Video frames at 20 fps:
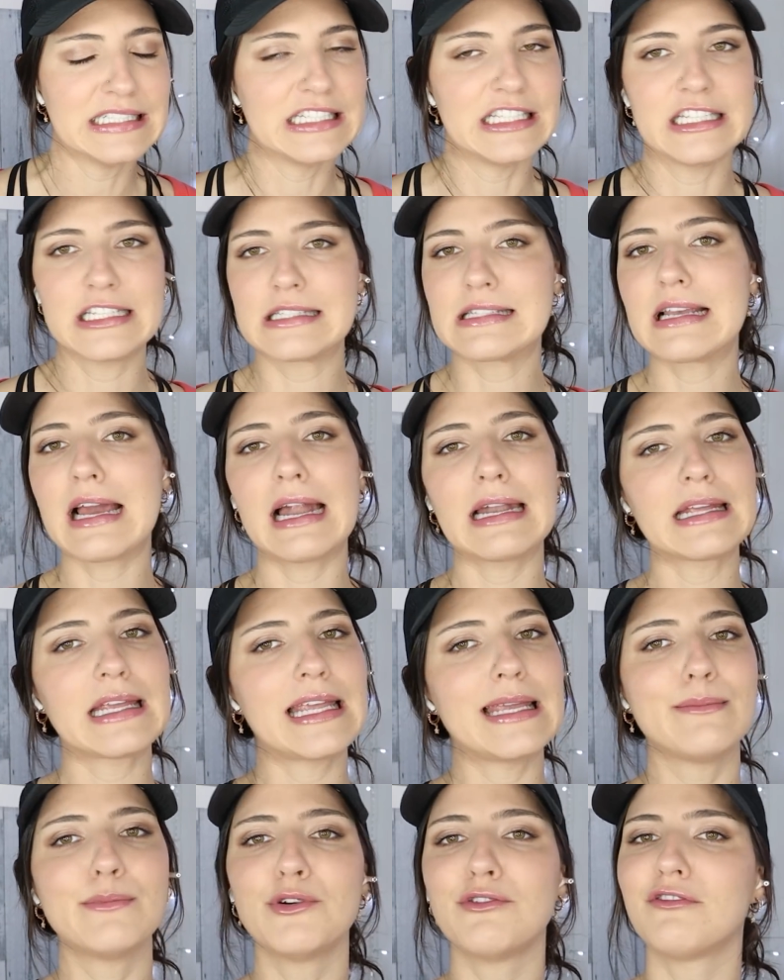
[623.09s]
You just gotta
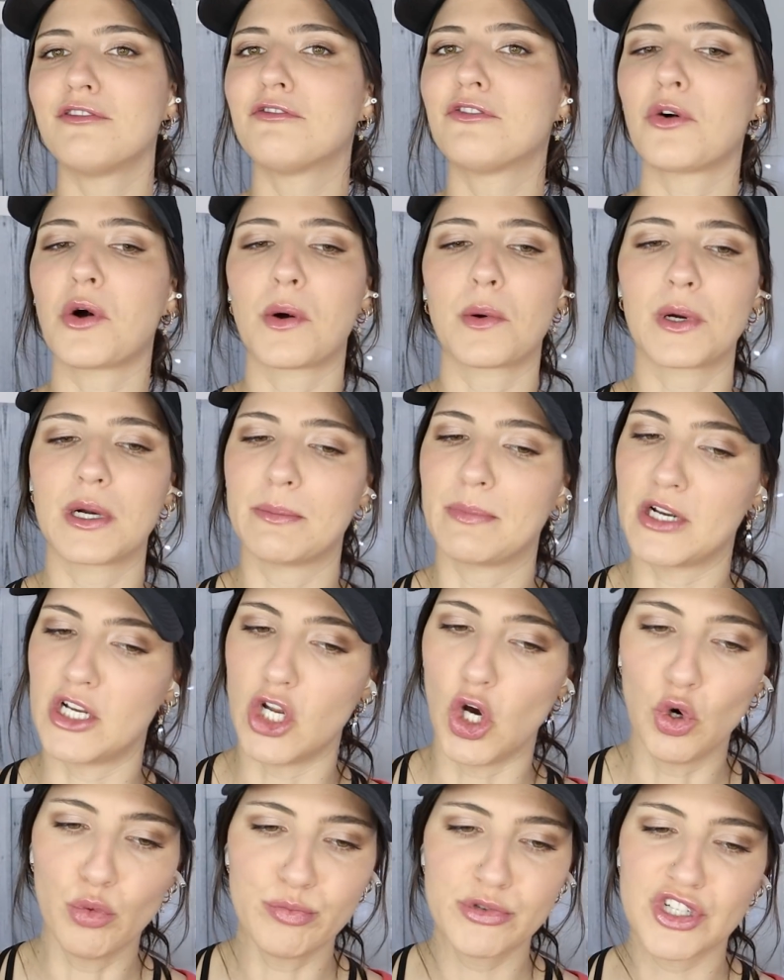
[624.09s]
keep moving forward. But
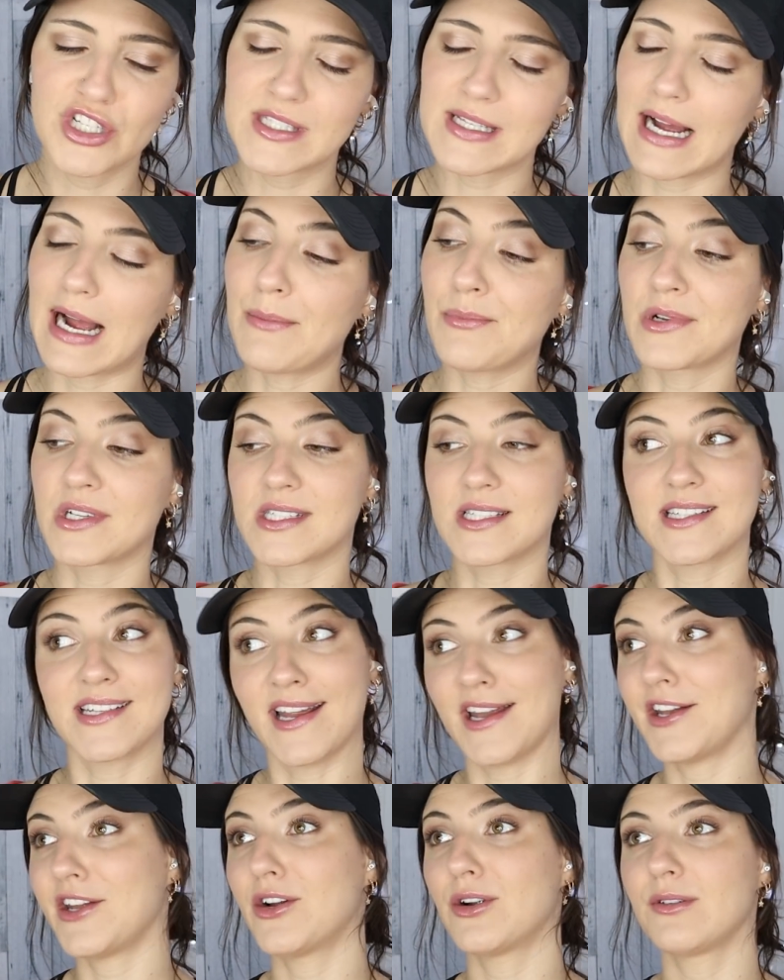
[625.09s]
nope, she's like, I'm gonna
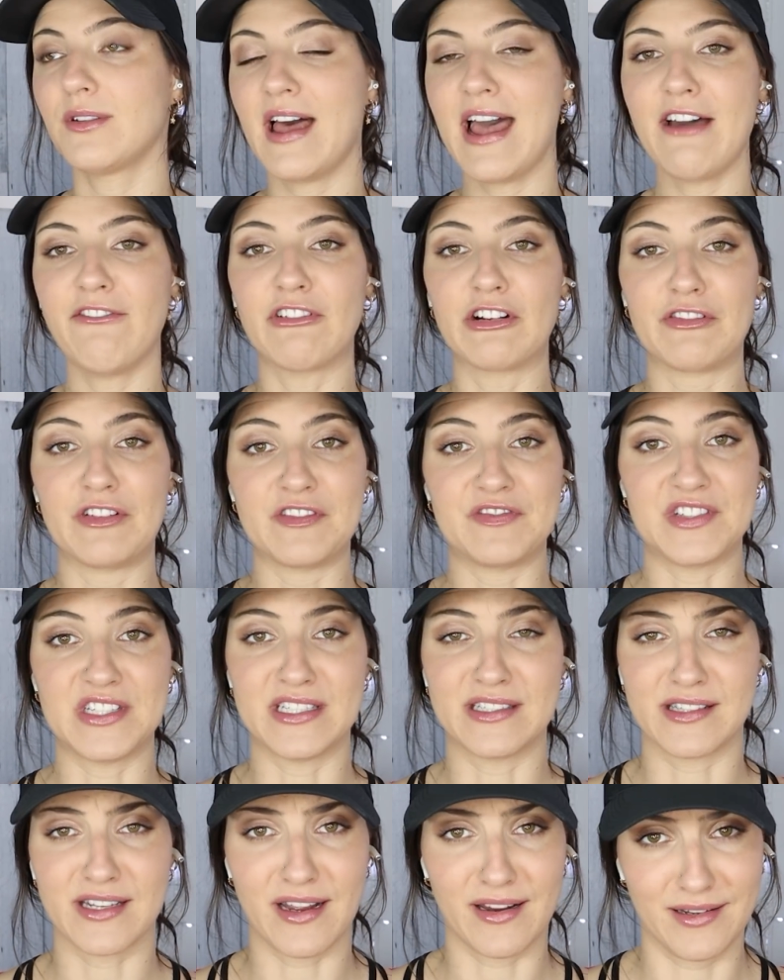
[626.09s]
stand here and laugh for
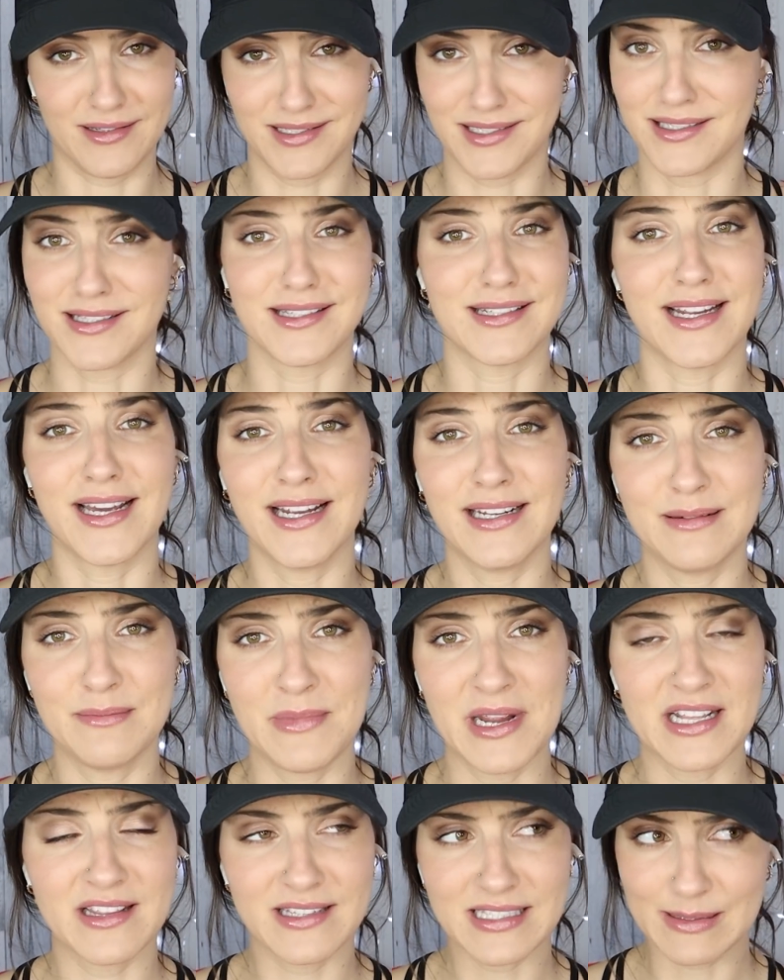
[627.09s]
15 seconds instead
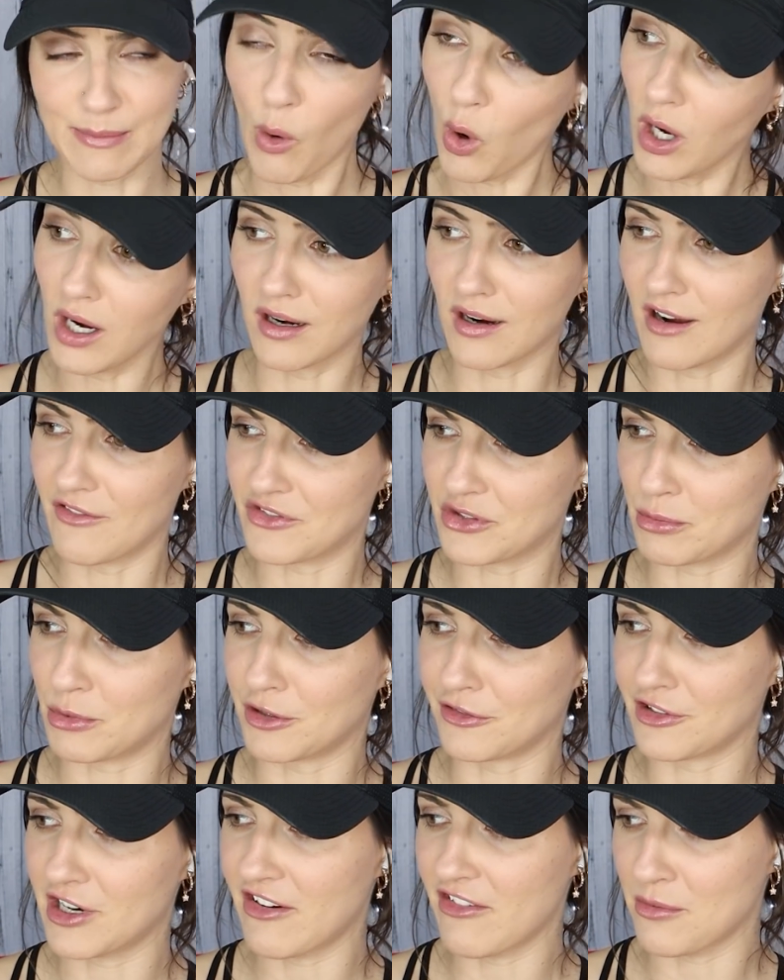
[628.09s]
and make this more
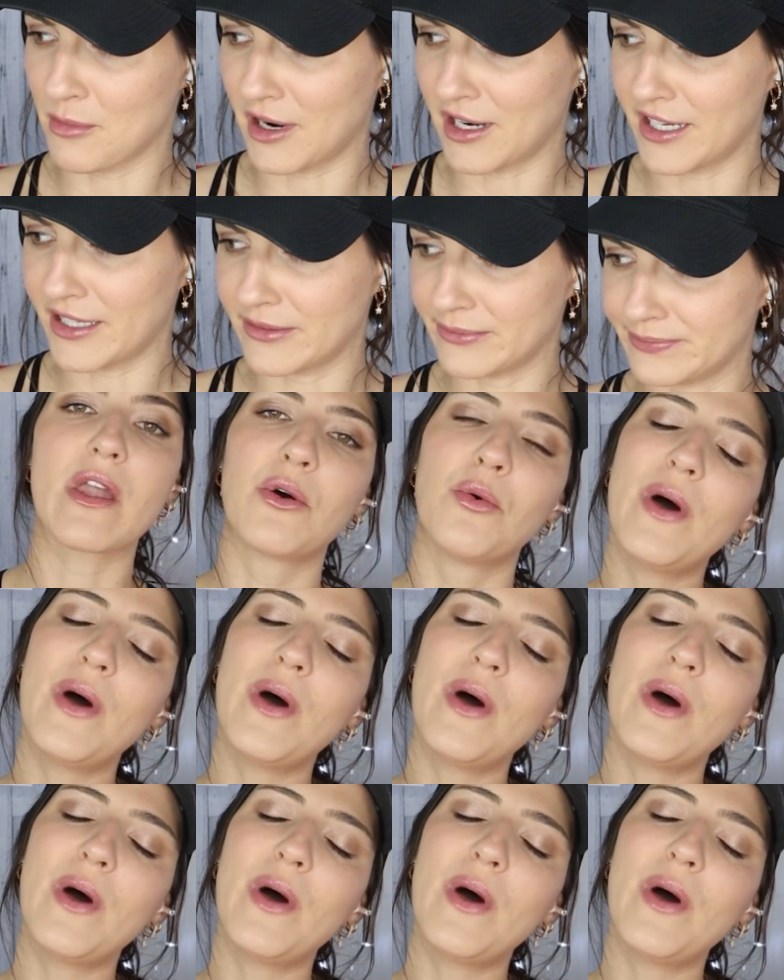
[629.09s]
uncomfortable for everybody.